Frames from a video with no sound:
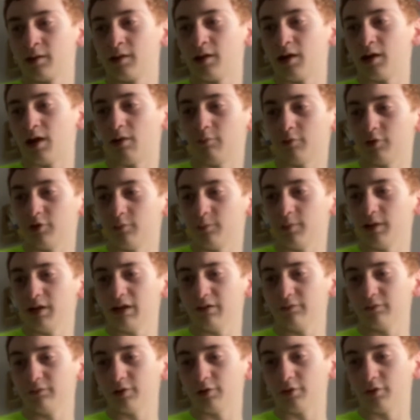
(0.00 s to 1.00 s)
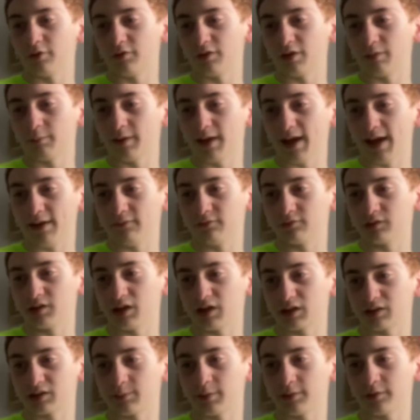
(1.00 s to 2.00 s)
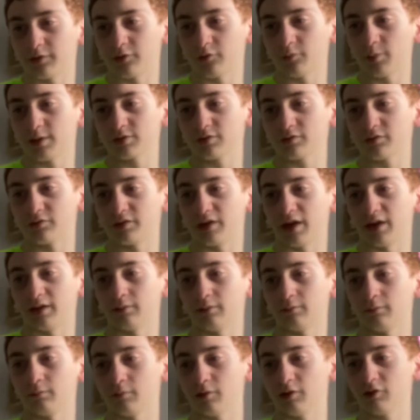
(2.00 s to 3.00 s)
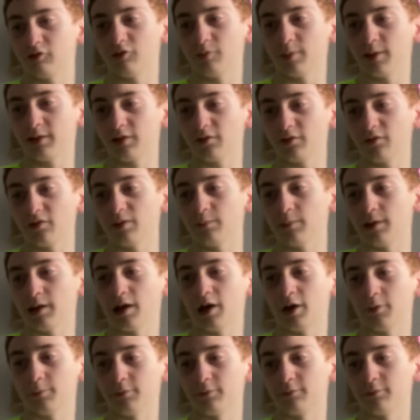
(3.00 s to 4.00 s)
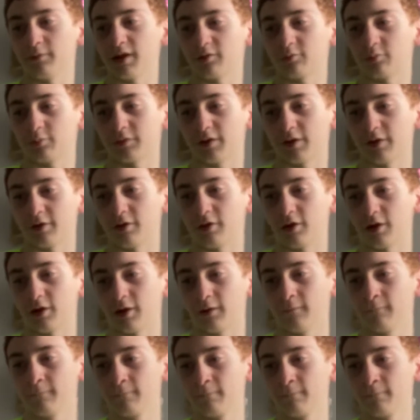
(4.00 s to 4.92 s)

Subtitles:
And while you may have noticed that we haven't talked about the specials yet, what I'm about to say may help you guess what they are.